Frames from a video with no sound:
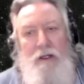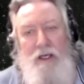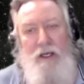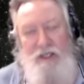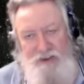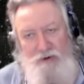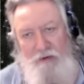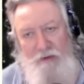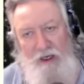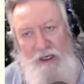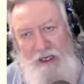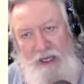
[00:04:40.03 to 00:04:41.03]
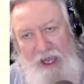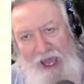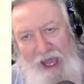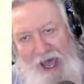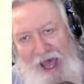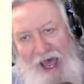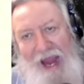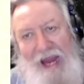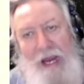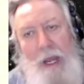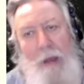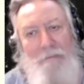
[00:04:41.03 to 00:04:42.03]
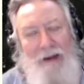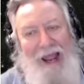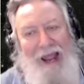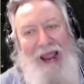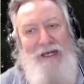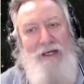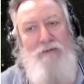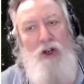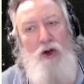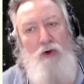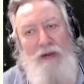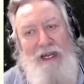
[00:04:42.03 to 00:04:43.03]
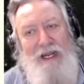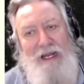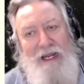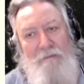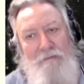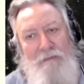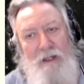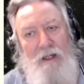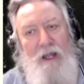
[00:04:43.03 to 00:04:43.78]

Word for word: extremely high platinum iridium